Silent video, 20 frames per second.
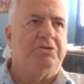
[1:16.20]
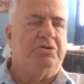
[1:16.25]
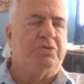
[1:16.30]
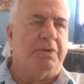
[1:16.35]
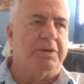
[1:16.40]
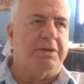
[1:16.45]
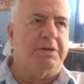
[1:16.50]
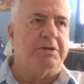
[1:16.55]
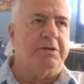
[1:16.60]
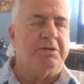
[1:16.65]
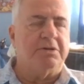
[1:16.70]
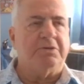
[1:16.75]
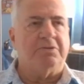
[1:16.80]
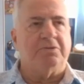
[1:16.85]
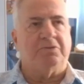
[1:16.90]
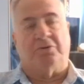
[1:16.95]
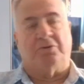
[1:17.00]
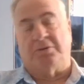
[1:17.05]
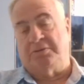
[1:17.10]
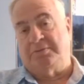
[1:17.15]

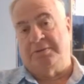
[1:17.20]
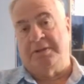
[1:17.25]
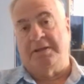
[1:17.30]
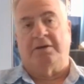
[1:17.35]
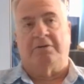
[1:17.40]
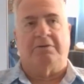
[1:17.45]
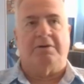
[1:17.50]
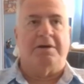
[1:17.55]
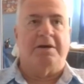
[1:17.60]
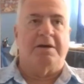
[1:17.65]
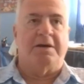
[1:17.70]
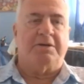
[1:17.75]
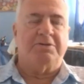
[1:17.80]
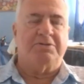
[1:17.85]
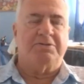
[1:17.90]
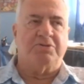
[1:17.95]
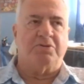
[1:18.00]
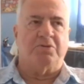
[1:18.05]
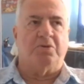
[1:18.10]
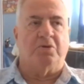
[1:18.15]
Twitter or now
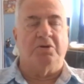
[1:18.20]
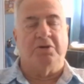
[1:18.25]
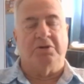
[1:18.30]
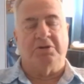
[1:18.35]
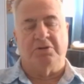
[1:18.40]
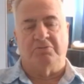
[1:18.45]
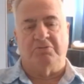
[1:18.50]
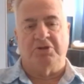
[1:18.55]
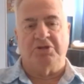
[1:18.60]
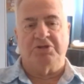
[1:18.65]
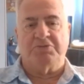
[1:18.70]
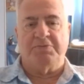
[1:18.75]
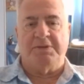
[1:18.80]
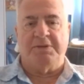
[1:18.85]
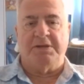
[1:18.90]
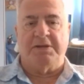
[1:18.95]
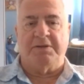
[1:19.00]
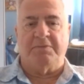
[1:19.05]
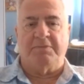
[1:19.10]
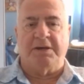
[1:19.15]
X, or you can reach
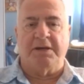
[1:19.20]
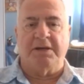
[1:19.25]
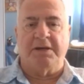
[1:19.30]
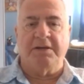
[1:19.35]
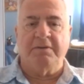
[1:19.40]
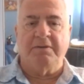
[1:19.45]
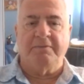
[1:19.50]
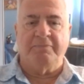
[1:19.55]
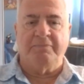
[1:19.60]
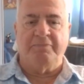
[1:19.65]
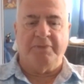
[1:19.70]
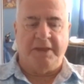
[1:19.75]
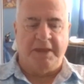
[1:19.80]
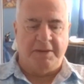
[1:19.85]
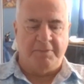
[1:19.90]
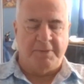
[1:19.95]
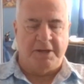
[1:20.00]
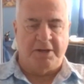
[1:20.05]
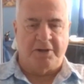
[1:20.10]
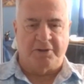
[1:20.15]
me at my
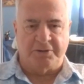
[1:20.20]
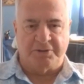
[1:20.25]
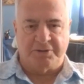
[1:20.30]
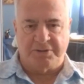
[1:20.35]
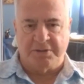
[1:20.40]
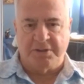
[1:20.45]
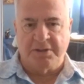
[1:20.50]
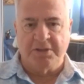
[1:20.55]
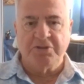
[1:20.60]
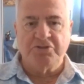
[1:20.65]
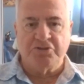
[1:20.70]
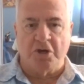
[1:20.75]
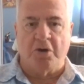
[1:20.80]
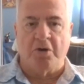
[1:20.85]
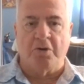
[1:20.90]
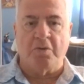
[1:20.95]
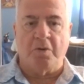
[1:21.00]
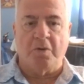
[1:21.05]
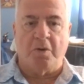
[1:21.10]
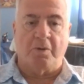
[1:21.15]
email at
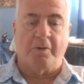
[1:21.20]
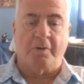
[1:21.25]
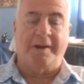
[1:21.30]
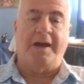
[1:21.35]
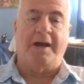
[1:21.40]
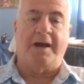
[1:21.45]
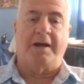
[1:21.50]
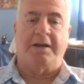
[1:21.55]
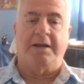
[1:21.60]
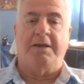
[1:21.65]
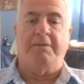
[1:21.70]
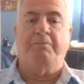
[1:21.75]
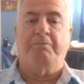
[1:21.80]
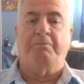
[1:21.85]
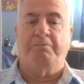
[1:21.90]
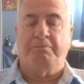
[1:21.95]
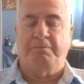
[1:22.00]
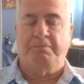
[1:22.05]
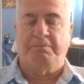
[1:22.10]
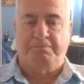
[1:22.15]
Joe Oriani
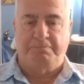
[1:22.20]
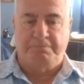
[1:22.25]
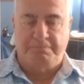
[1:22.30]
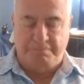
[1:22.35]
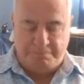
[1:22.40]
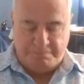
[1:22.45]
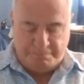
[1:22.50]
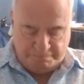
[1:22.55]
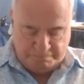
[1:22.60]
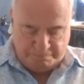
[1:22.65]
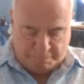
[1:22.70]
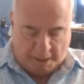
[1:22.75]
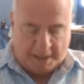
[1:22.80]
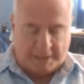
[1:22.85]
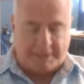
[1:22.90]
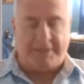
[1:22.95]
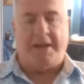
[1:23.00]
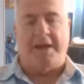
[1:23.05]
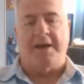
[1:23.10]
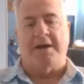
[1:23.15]

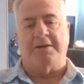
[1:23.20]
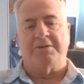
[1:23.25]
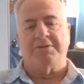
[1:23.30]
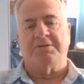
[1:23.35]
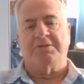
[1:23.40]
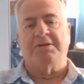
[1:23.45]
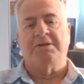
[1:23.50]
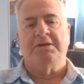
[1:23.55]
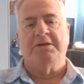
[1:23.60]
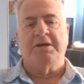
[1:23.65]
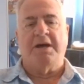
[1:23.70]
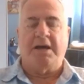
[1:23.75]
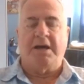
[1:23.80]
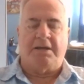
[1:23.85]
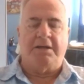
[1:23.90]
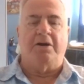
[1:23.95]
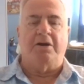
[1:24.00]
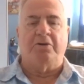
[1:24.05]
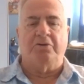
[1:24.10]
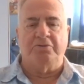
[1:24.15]
podcast
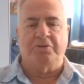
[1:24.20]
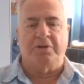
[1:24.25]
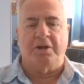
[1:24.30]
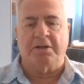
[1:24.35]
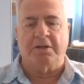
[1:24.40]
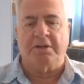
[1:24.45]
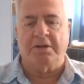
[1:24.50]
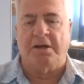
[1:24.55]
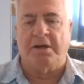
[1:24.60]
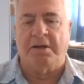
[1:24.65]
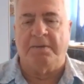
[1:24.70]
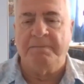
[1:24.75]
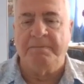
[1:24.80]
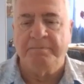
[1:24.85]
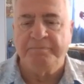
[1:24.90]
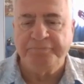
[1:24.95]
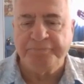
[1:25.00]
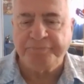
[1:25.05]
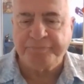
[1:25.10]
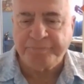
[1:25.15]
at yahoo.com.